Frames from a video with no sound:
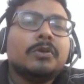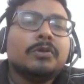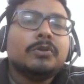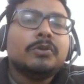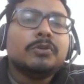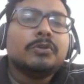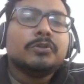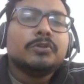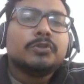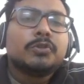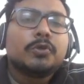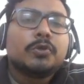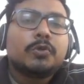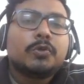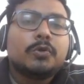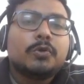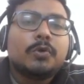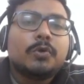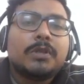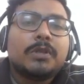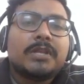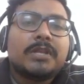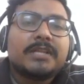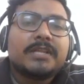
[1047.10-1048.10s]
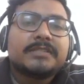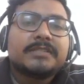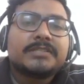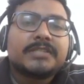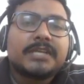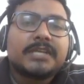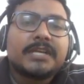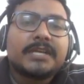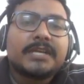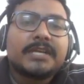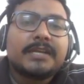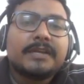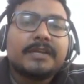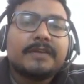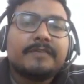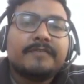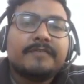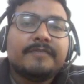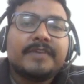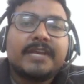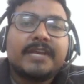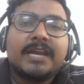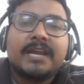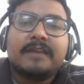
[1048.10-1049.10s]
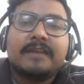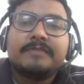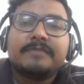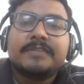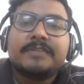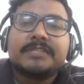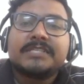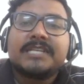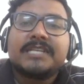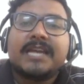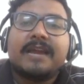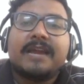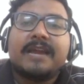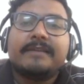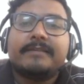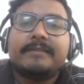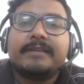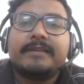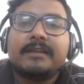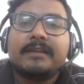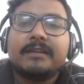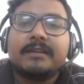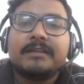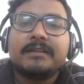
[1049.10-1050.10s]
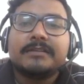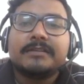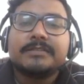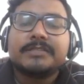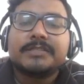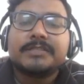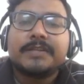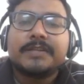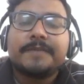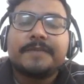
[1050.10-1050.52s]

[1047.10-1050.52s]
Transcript: so let's say we have this candidate list,